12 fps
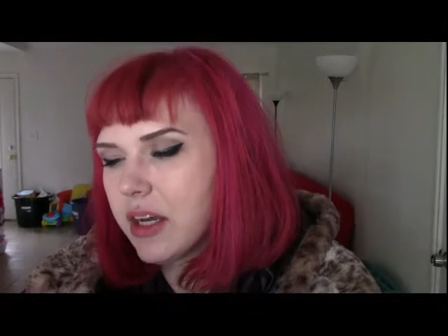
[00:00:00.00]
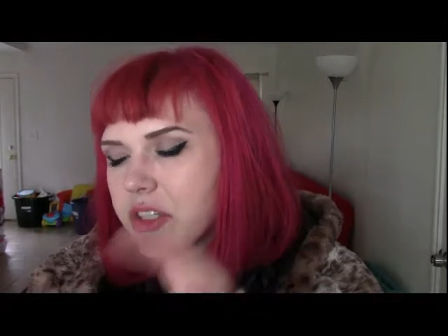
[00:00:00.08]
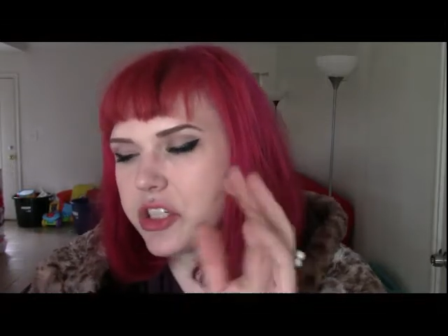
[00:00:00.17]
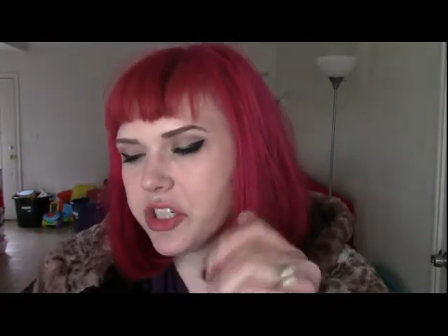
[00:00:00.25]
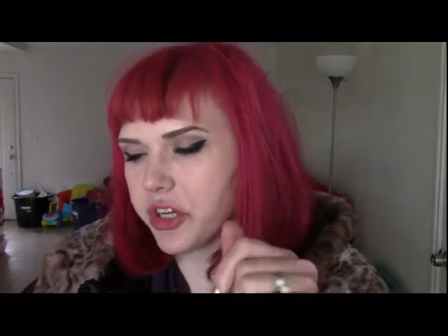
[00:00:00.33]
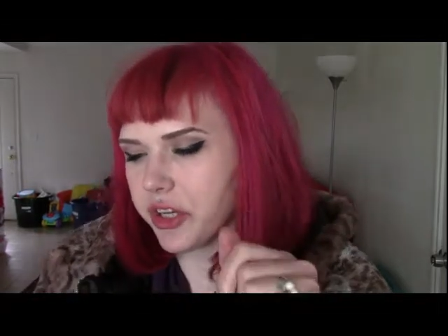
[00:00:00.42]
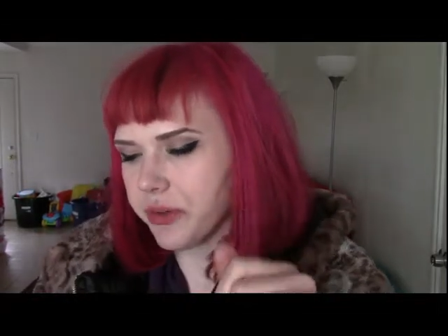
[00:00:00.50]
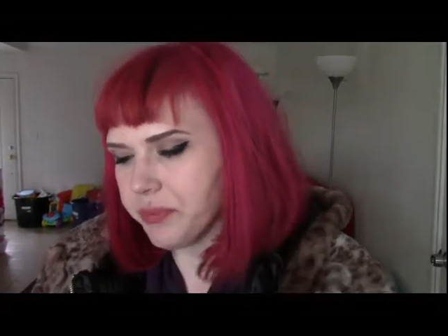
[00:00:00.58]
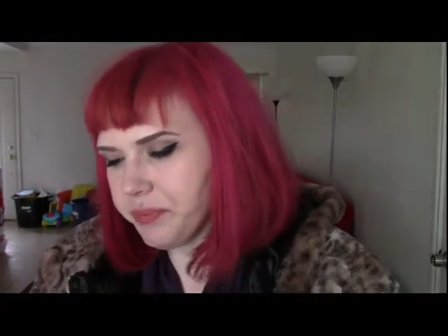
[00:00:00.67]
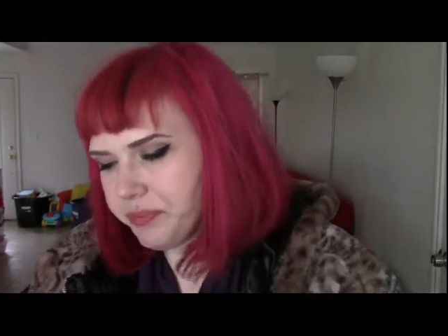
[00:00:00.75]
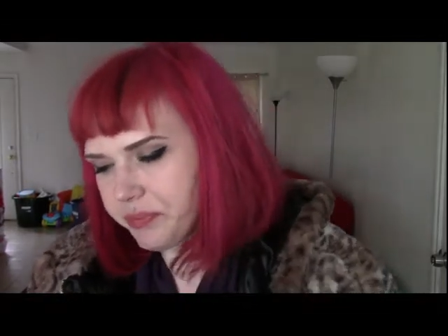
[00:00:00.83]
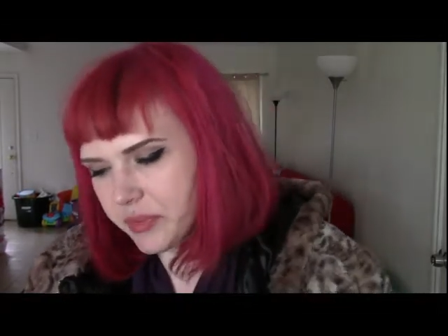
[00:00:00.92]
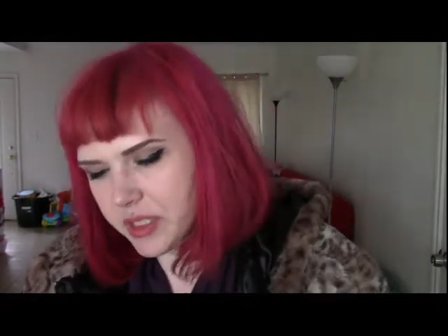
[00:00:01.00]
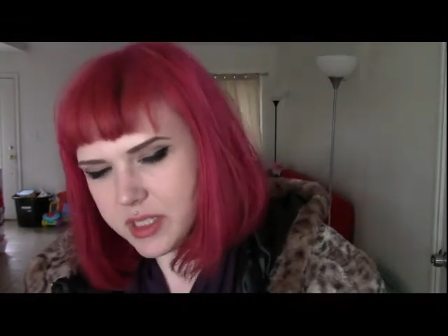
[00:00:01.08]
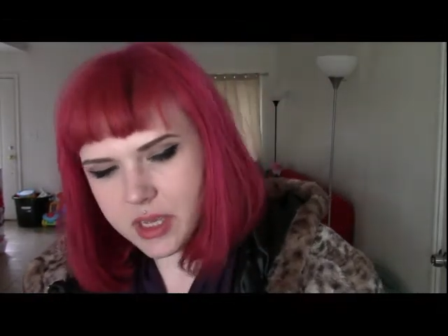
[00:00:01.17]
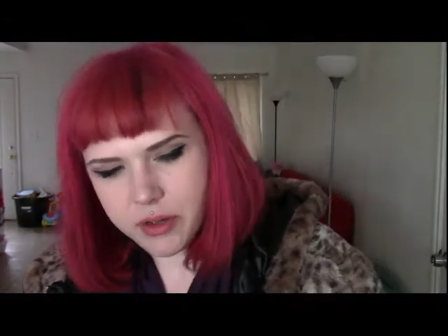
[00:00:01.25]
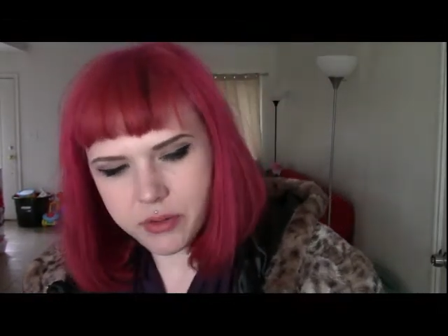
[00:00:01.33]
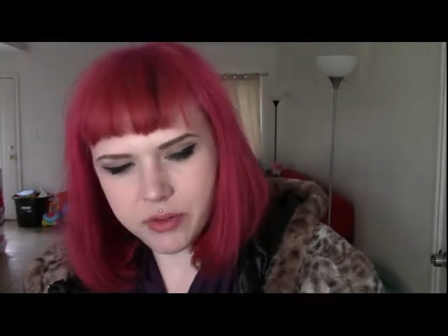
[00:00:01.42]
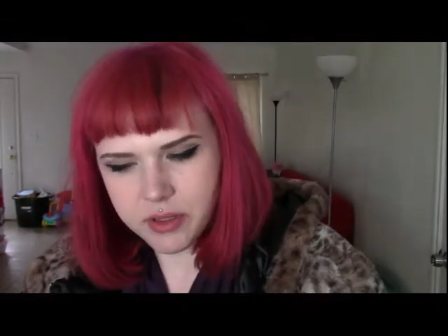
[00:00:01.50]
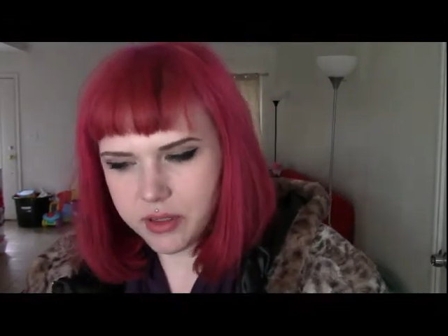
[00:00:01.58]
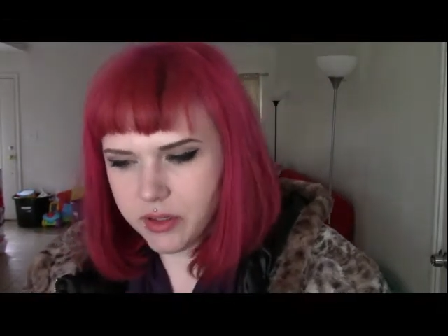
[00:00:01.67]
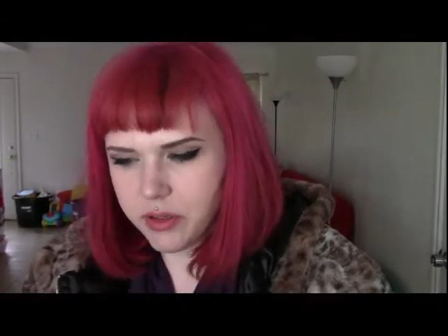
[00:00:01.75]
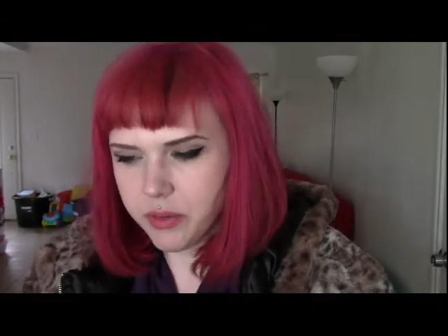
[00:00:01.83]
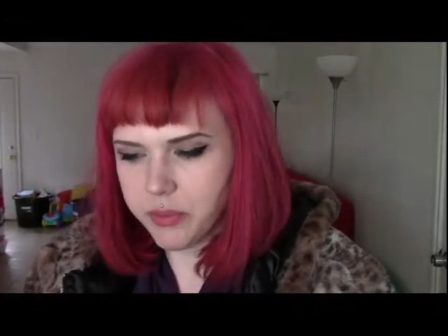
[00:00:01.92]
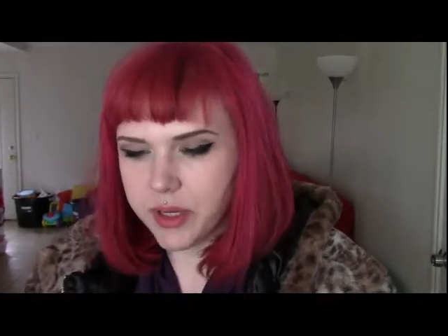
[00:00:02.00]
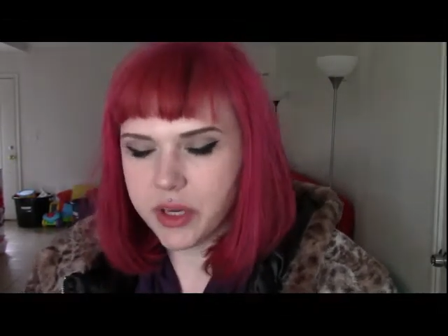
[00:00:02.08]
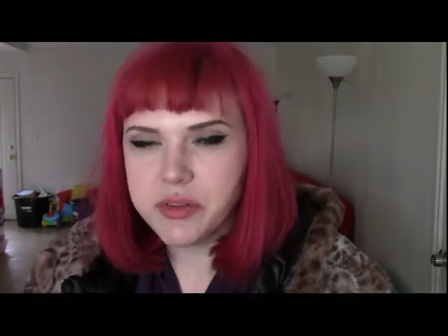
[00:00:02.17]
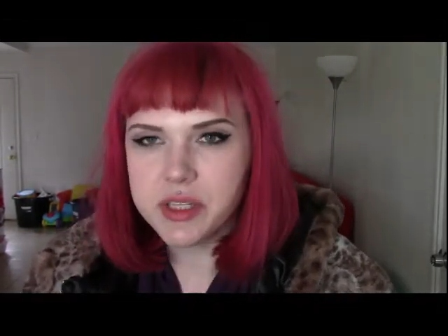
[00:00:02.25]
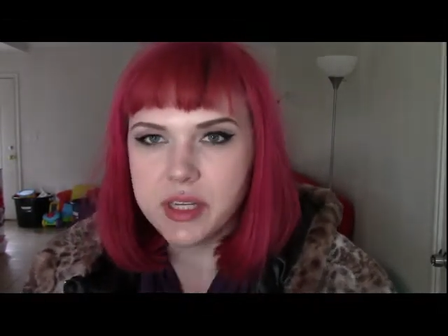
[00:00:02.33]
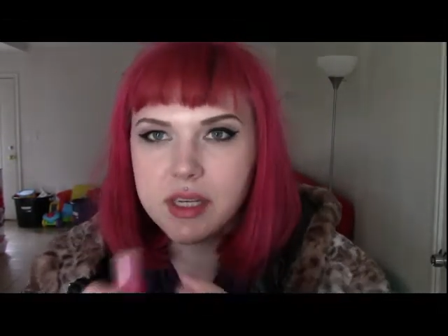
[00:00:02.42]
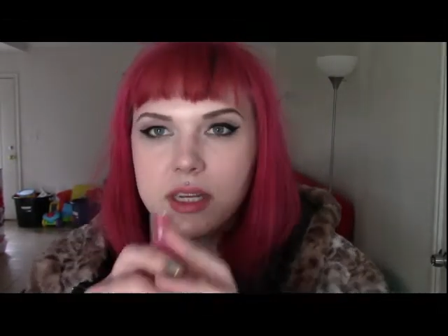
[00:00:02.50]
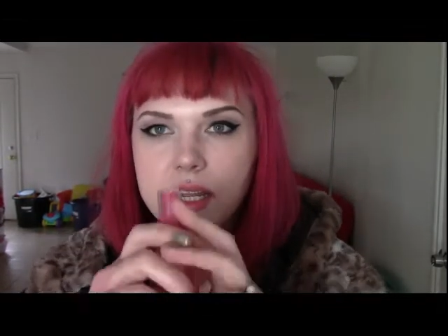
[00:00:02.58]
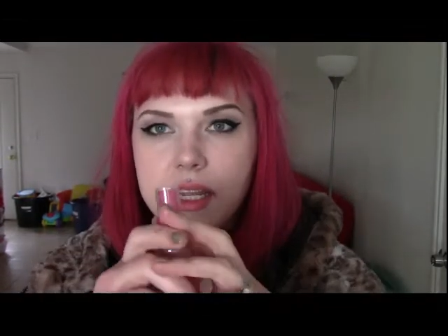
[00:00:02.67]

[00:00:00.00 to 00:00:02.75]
just show you. So what goes in